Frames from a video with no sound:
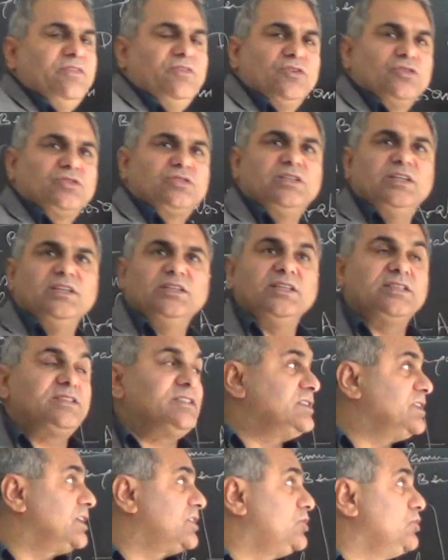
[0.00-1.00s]
you see, this
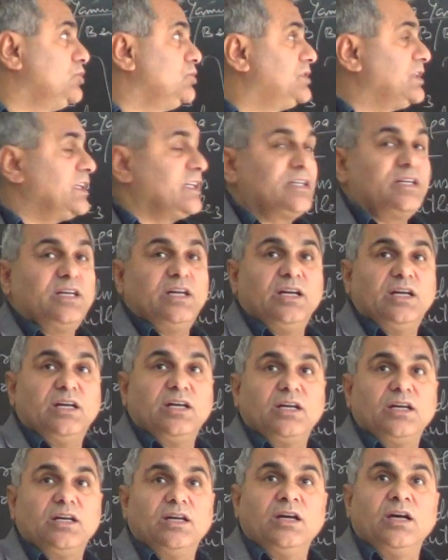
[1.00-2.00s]
is the cubic
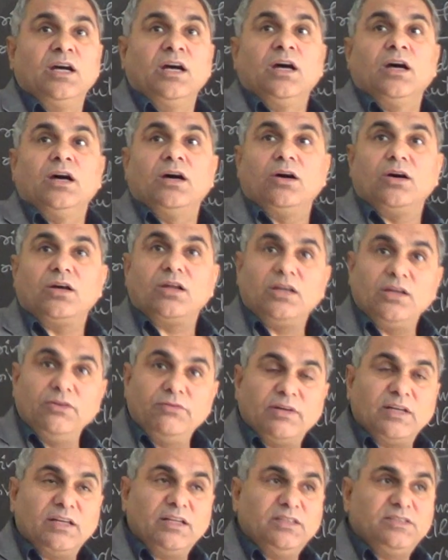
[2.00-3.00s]

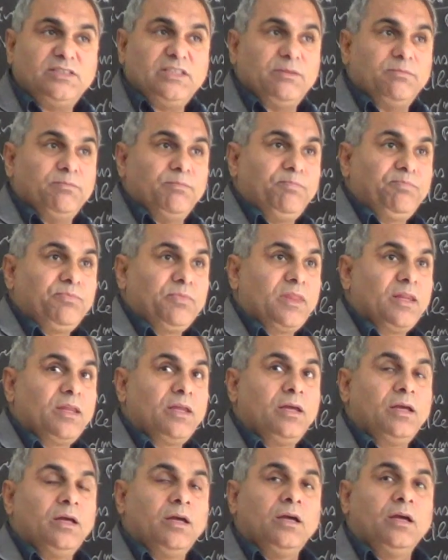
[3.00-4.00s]
river regime.
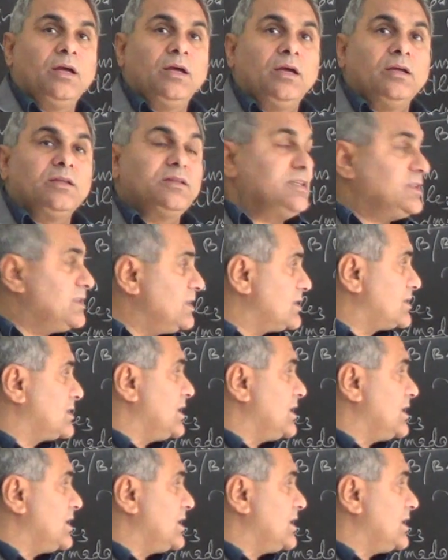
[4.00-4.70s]
This is